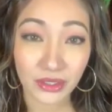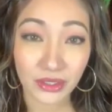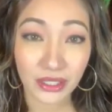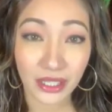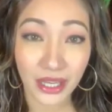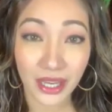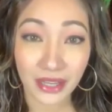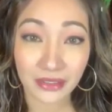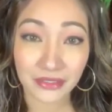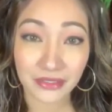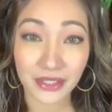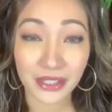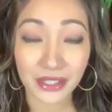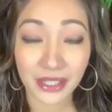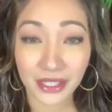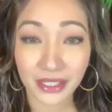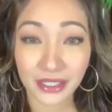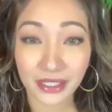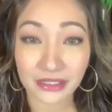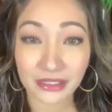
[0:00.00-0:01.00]
having
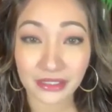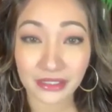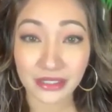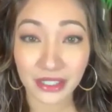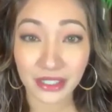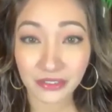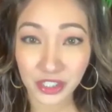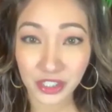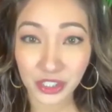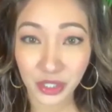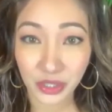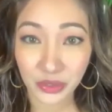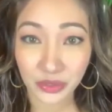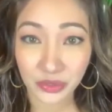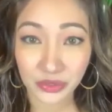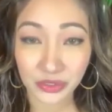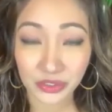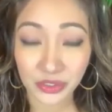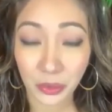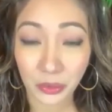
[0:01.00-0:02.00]
like a TV
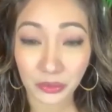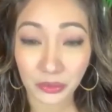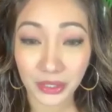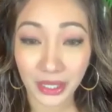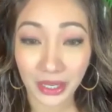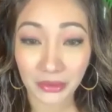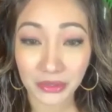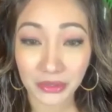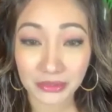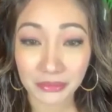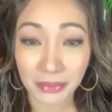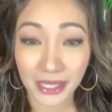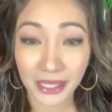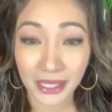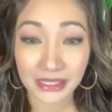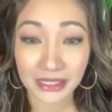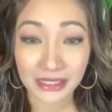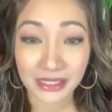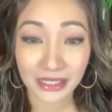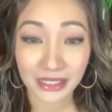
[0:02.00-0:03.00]
show. So that was
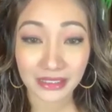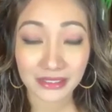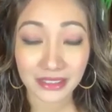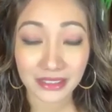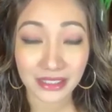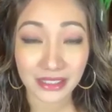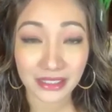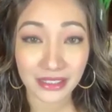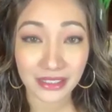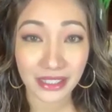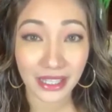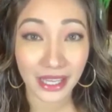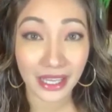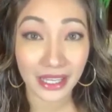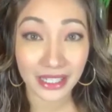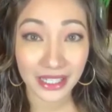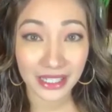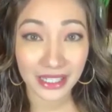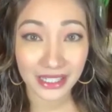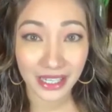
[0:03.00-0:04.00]
back in
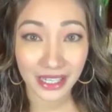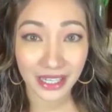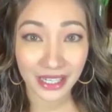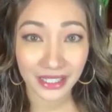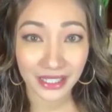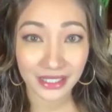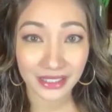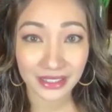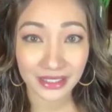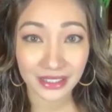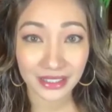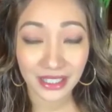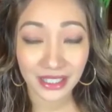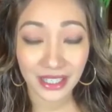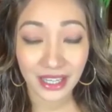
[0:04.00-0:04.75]
1989.